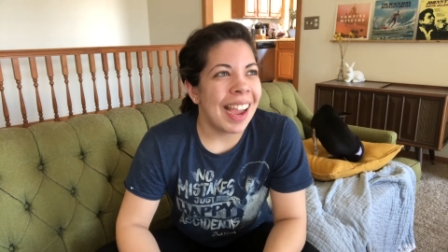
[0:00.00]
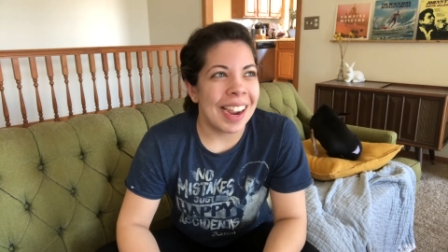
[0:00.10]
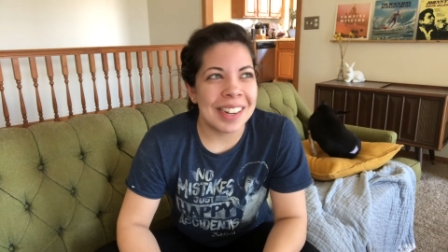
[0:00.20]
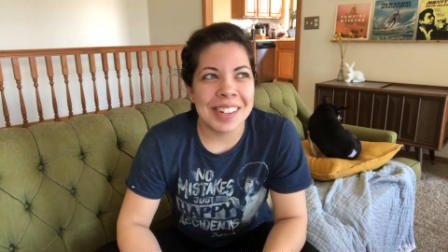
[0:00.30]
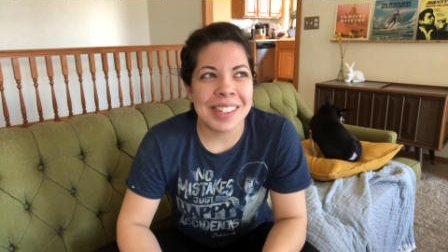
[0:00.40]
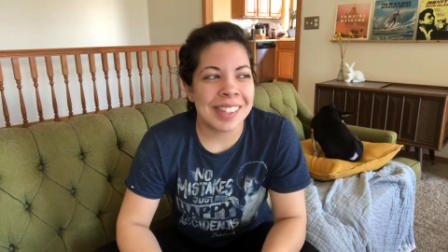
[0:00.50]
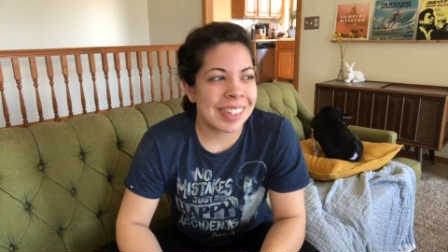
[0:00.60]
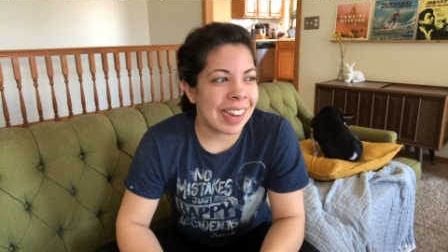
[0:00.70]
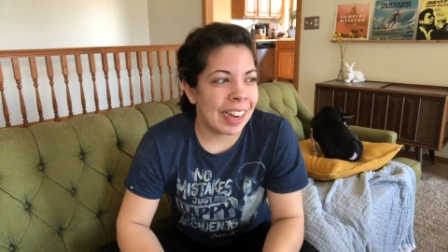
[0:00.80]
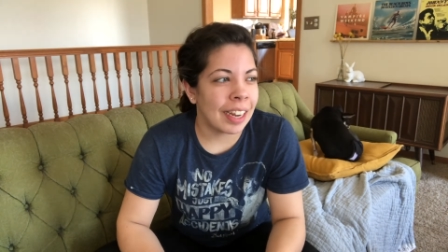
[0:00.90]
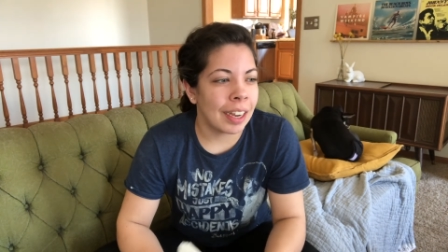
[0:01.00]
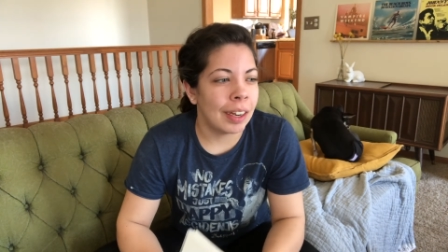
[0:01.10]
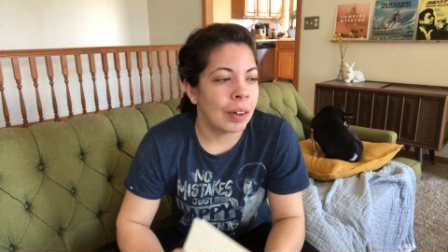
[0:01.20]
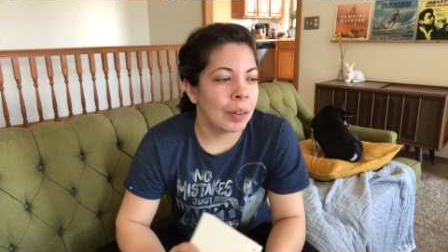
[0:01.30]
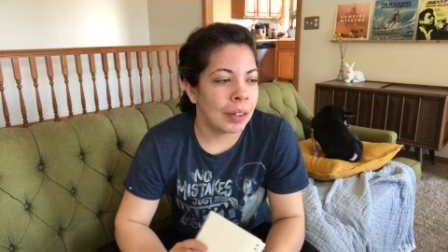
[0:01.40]
I just kind of
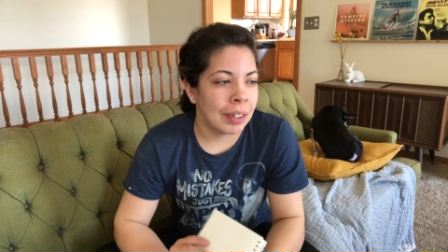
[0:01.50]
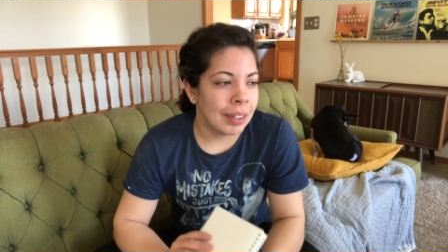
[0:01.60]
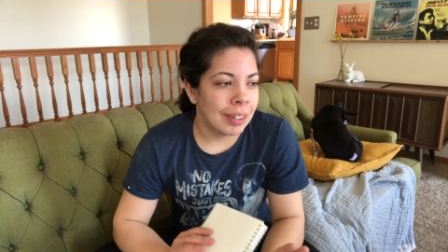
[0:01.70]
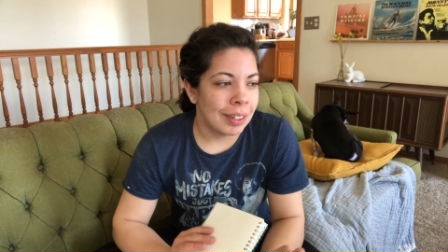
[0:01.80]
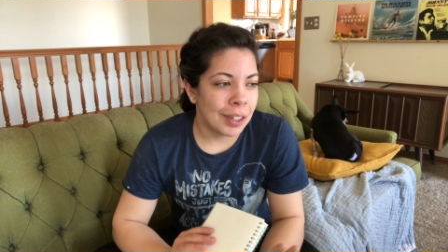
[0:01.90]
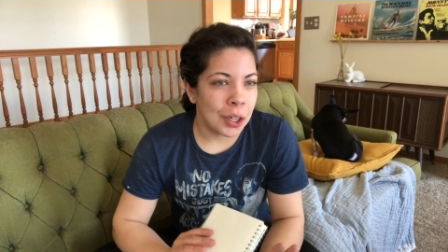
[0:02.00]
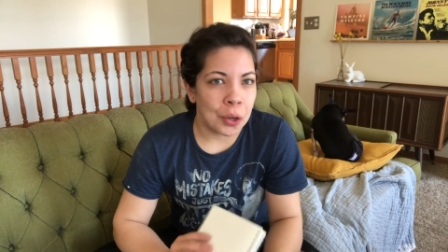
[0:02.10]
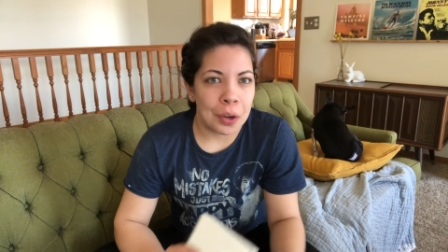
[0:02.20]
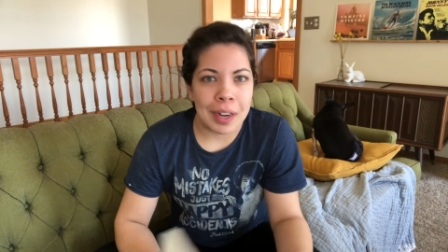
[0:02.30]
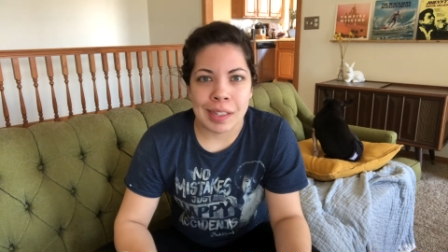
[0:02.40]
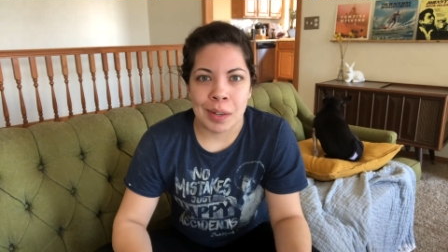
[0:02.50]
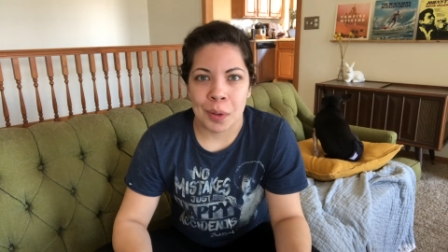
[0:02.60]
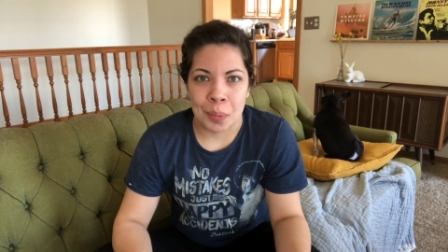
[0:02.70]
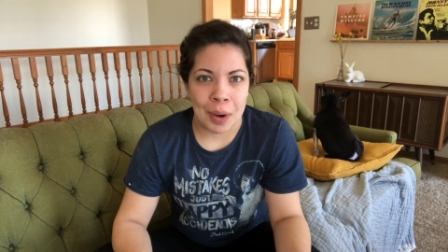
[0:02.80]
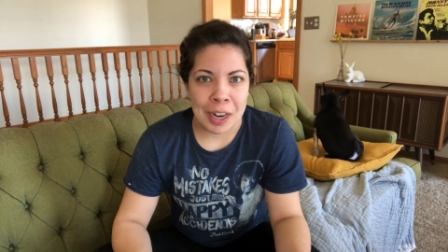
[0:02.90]
go crazy
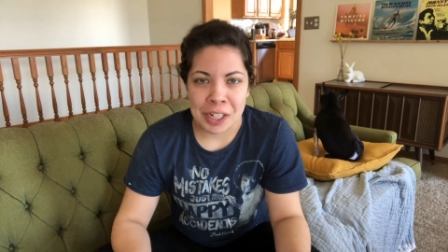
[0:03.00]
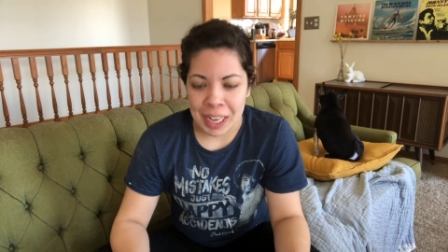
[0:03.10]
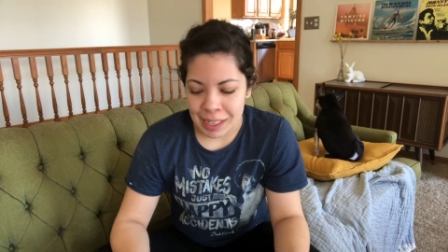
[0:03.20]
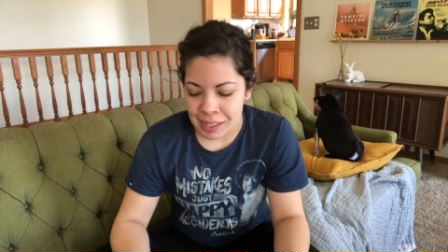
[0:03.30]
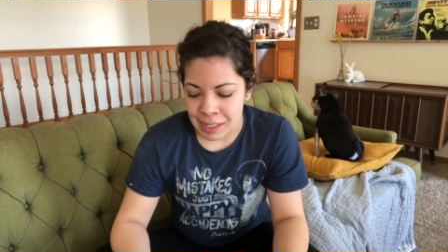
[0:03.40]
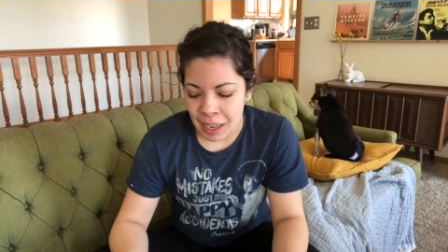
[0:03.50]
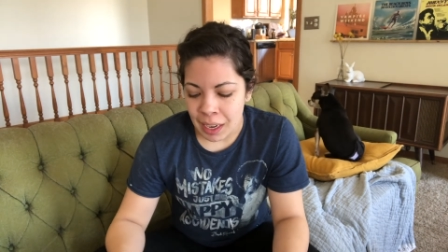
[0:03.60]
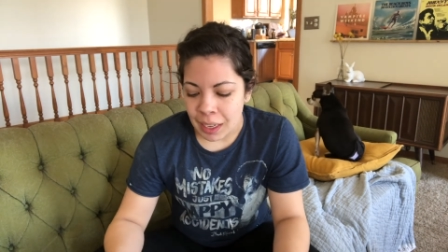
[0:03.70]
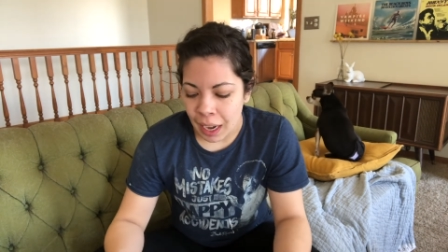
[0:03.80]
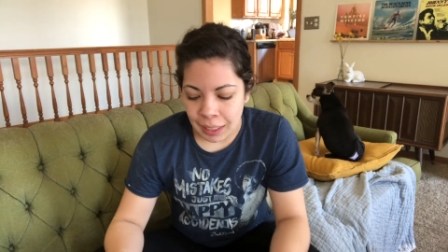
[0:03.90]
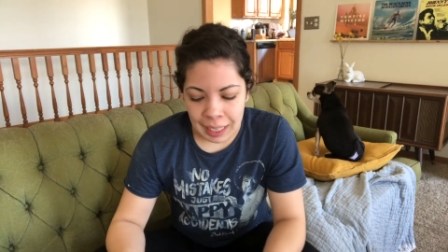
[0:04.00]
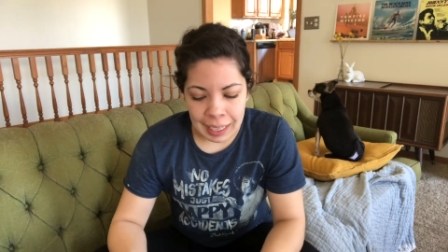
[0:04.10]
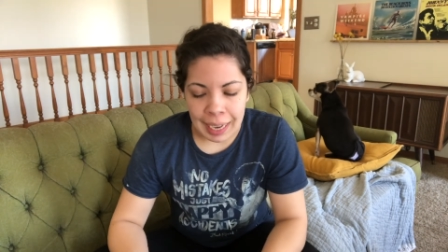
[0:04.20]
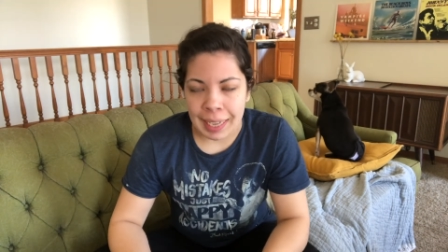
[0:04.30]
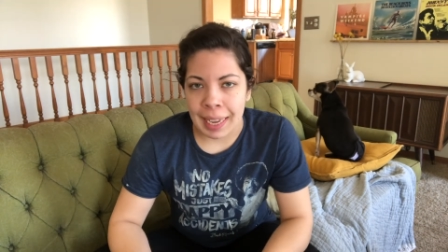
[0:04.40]
with projects. Not like
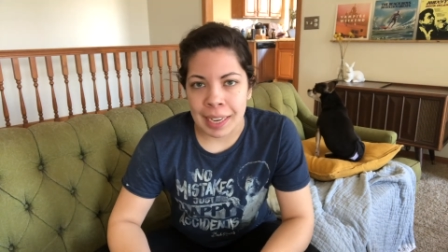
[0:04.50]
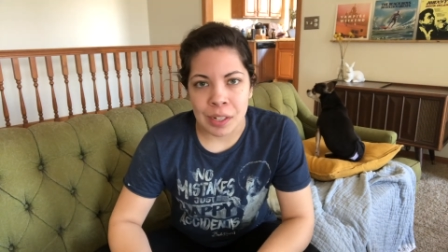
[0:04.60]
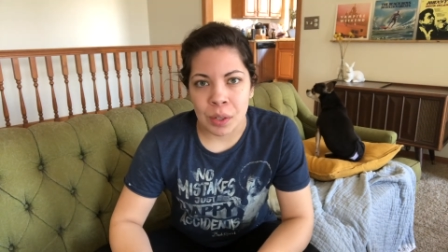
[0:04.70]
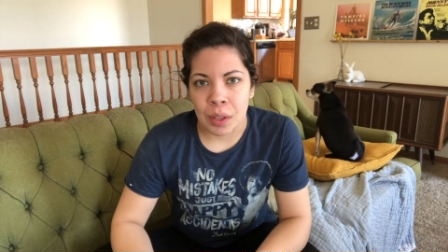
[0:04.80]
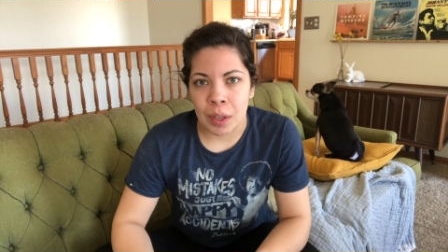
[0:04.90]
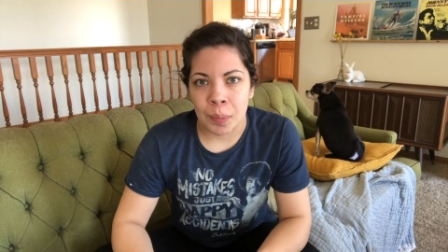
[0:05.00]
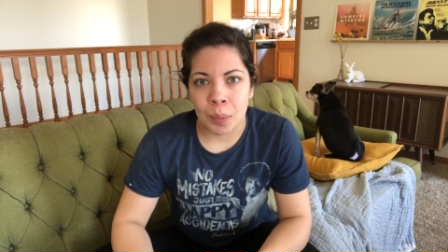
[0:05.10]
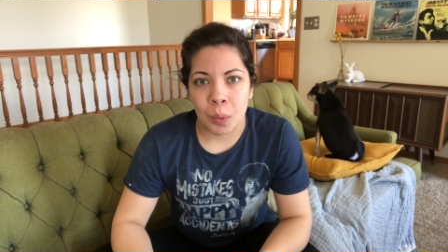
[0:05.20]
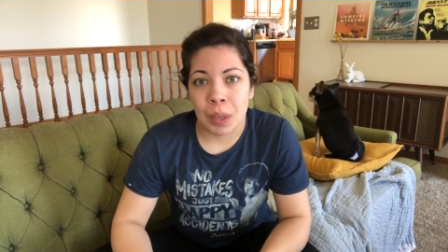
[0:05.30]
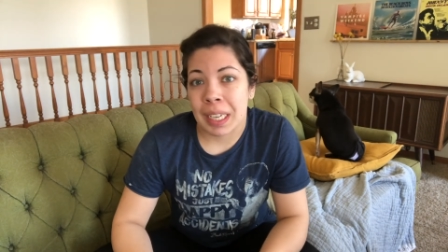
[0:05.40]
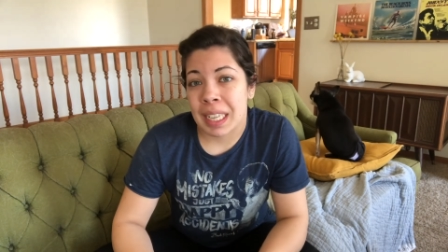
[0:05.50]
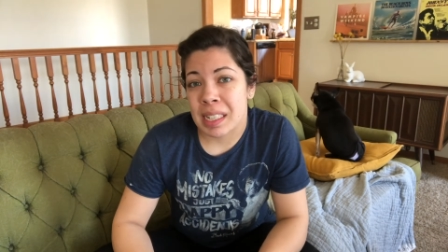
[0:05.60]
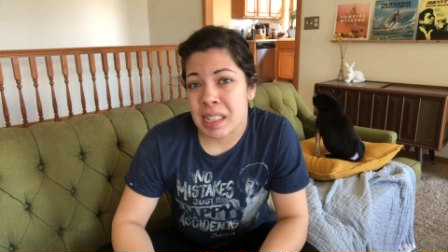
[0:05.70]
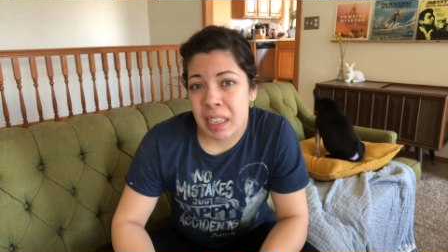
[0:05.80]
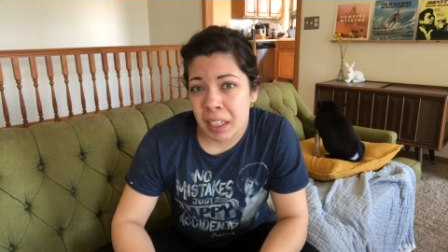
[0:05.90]
I can't do them when he's
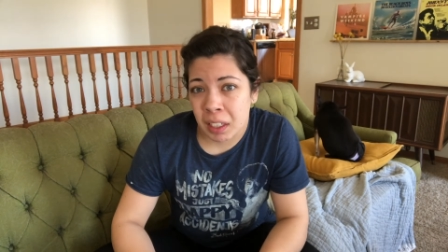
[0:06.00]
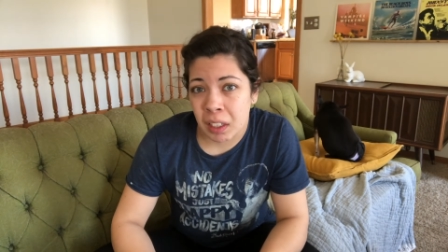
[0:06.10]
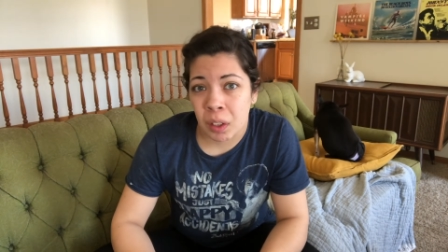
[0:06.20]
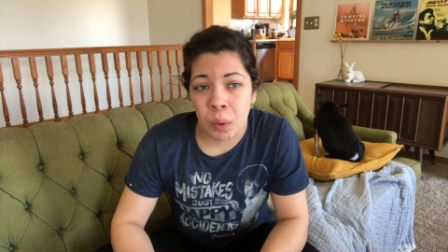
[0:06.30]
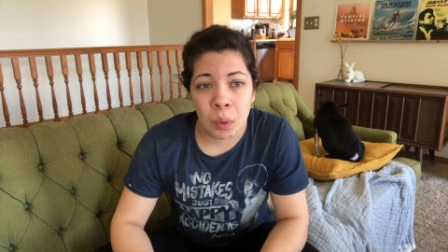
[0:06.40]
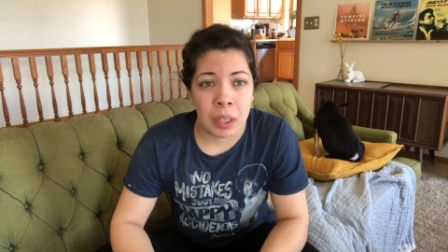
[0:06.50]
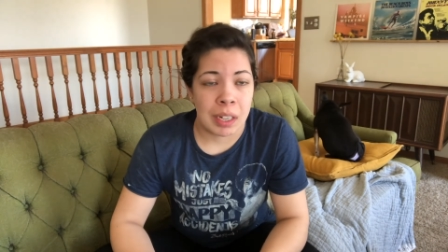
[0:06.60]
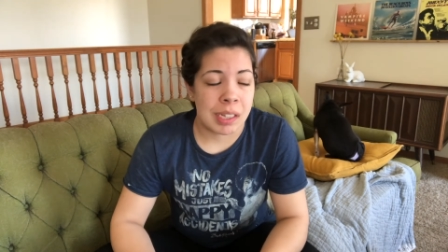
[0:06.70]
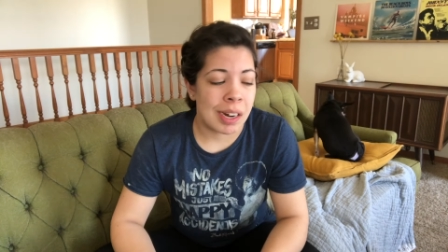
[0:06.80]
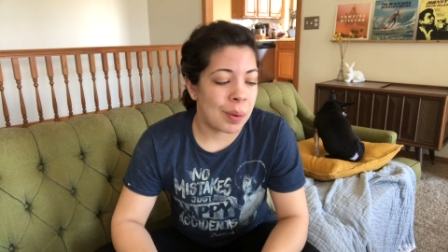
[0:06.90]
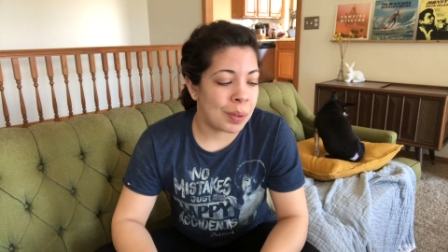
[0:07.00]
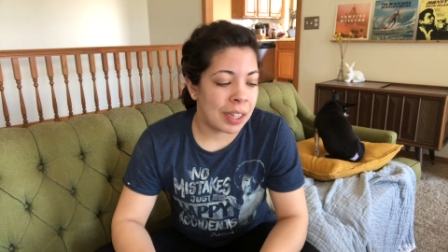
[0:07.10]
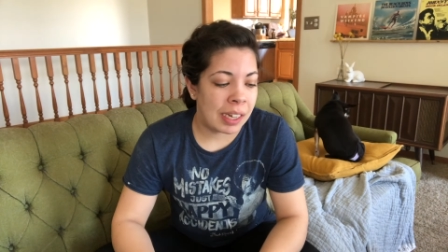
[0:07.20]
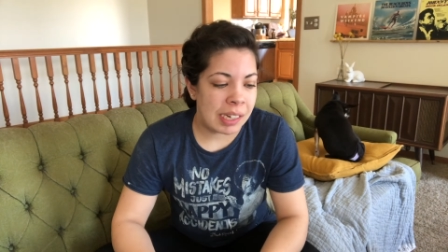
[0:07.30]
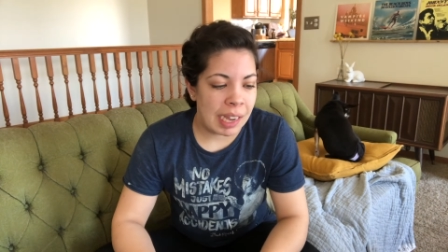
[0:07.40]
here or he's not
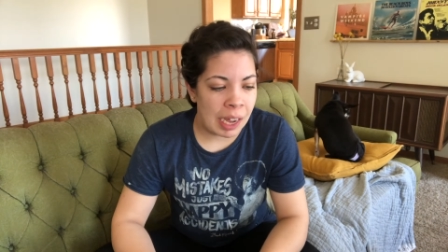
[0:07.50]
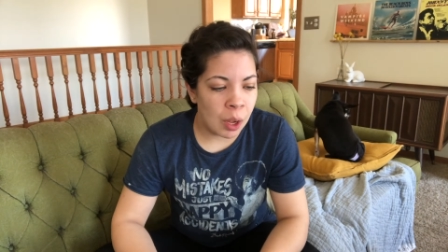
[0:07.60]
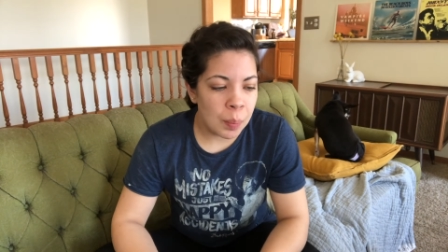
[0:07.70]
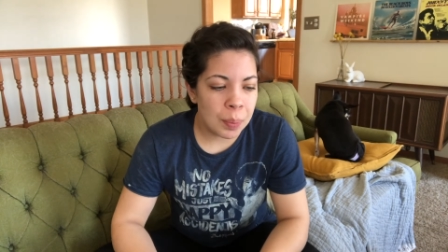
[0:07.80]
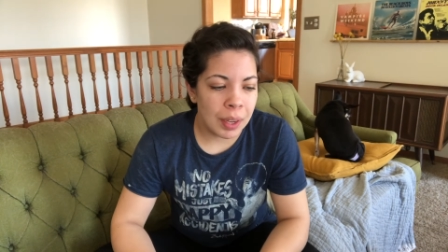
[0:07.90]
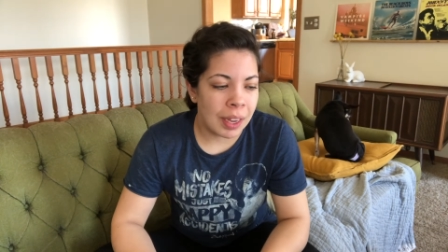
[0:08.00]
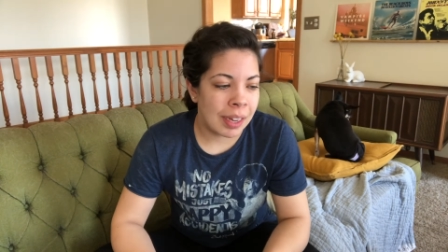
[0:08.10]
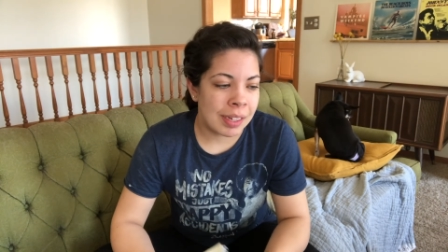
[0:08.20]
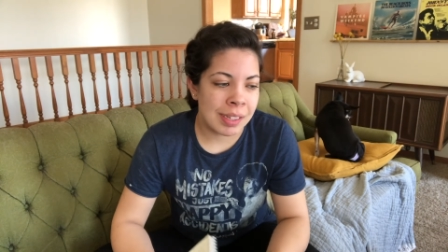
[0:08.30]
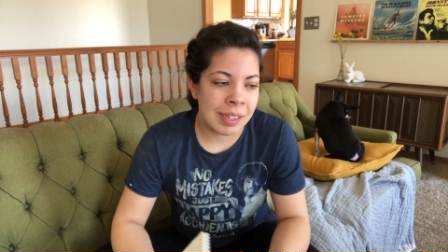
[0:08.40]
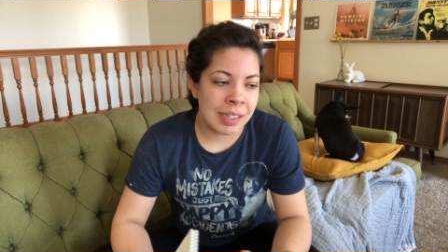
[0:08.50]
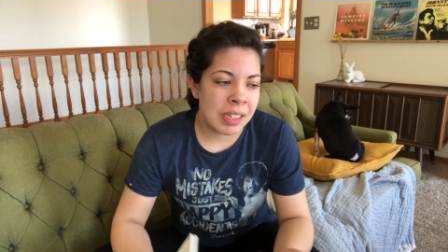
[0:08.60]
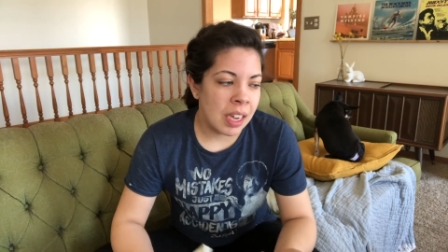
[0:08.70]
willing to help. It's